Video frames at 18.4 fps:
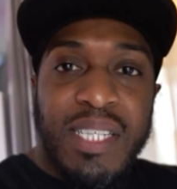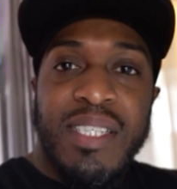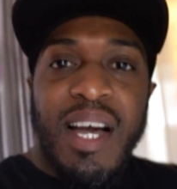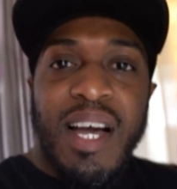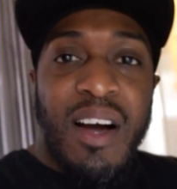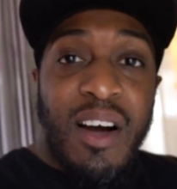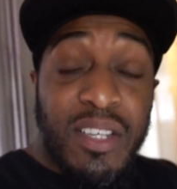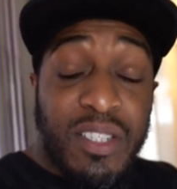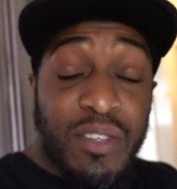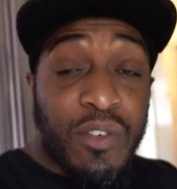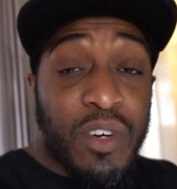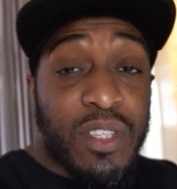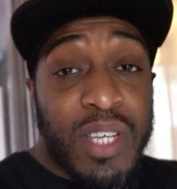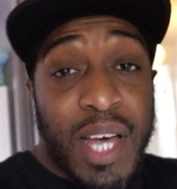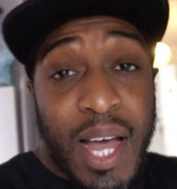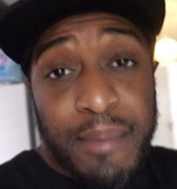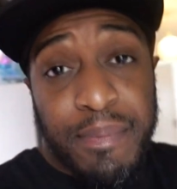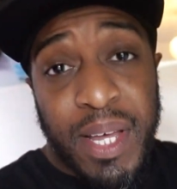Seems that artists have got
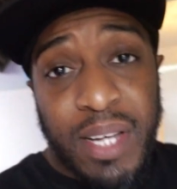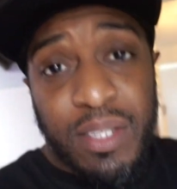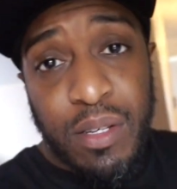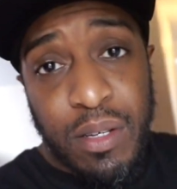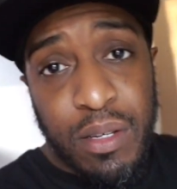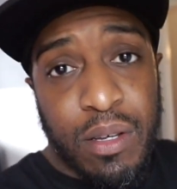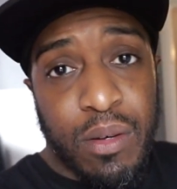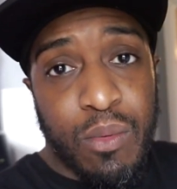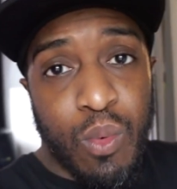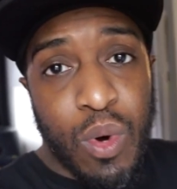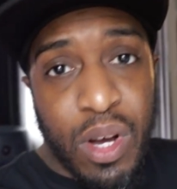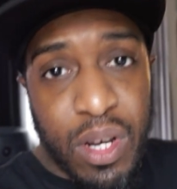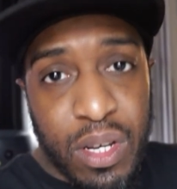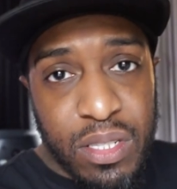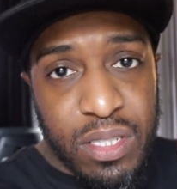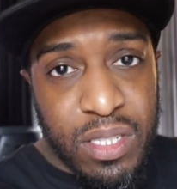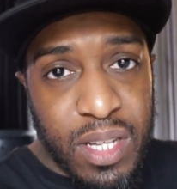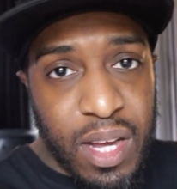time now to
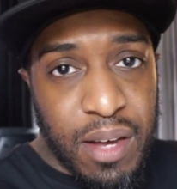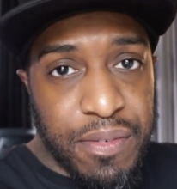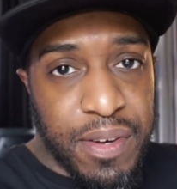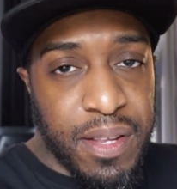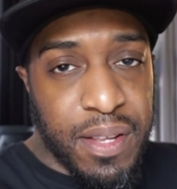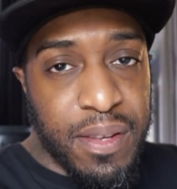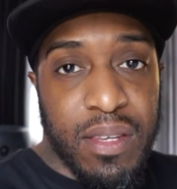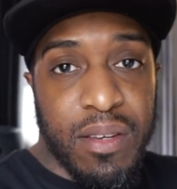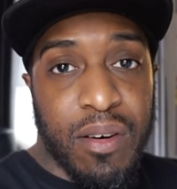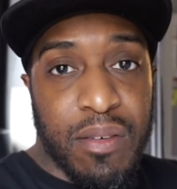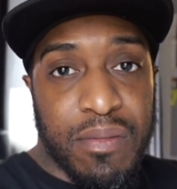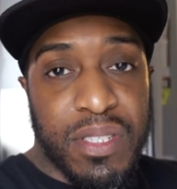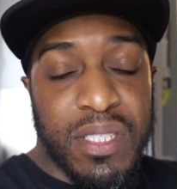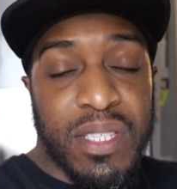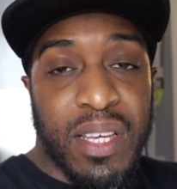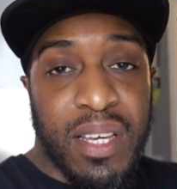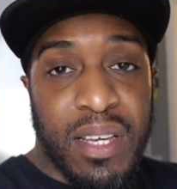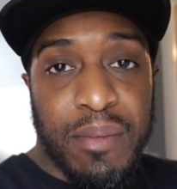work on stuff, and
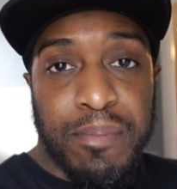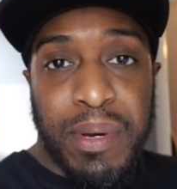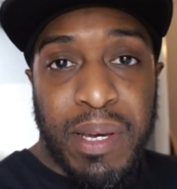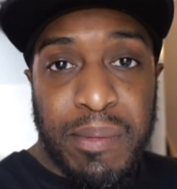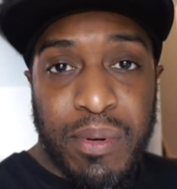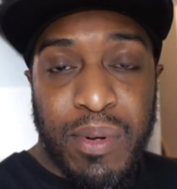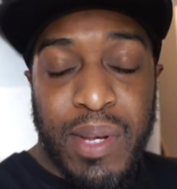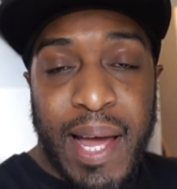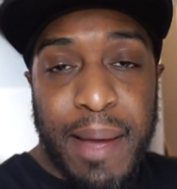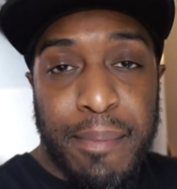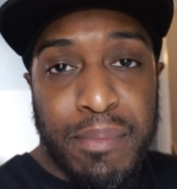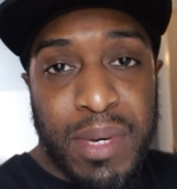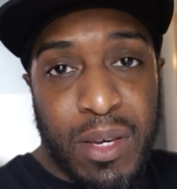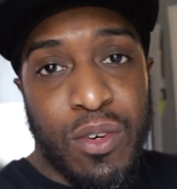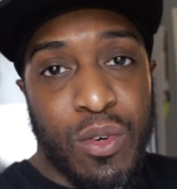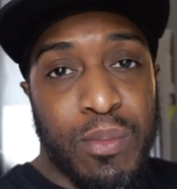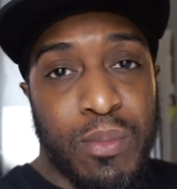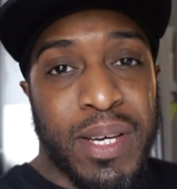obviously people like
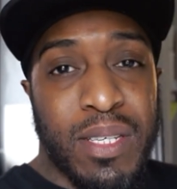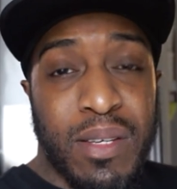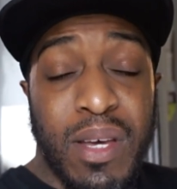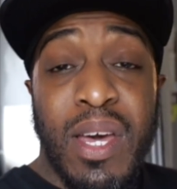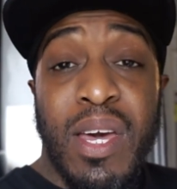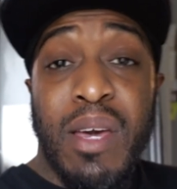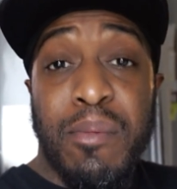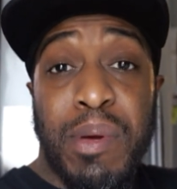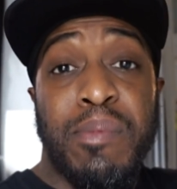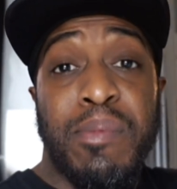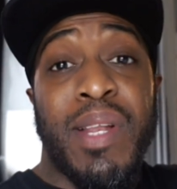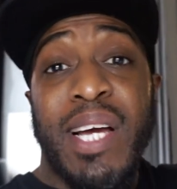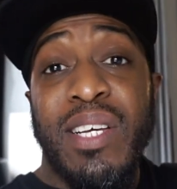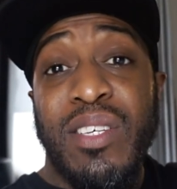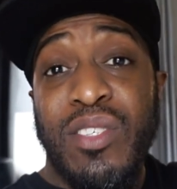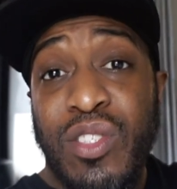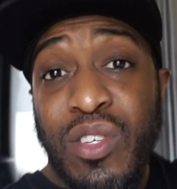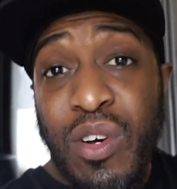me, who make people
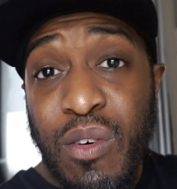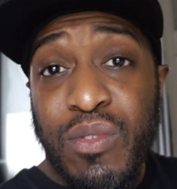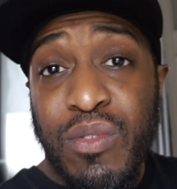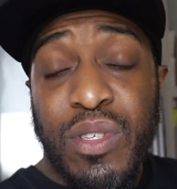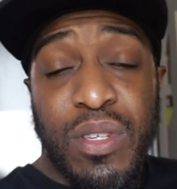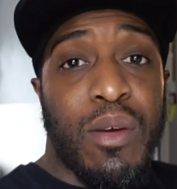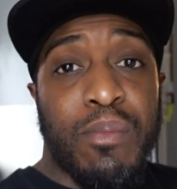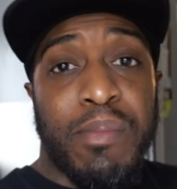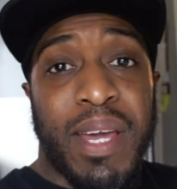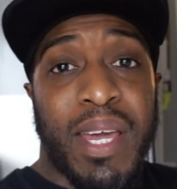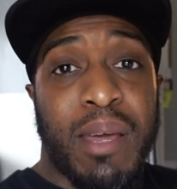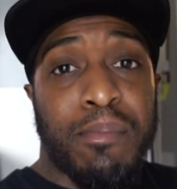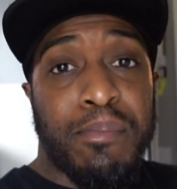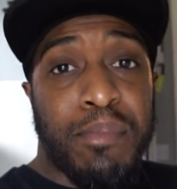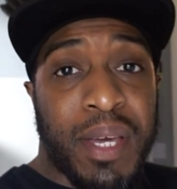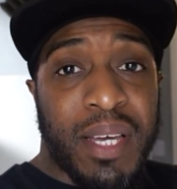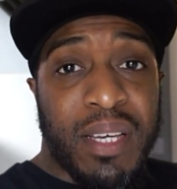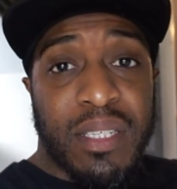like yourselves,
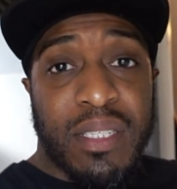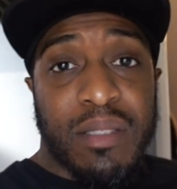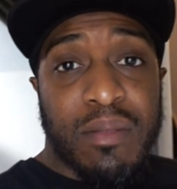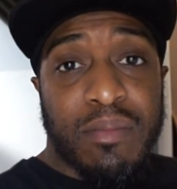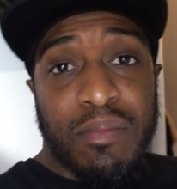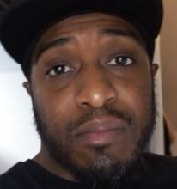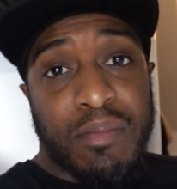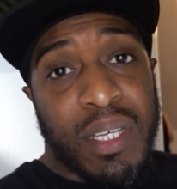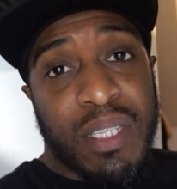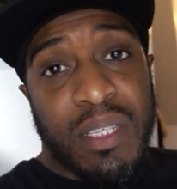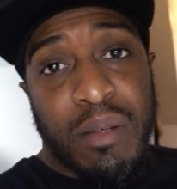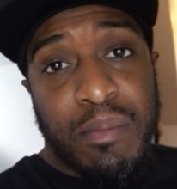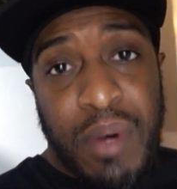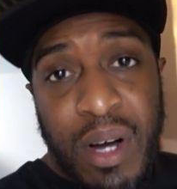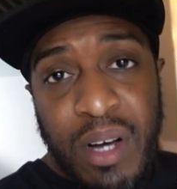making beats, mixing and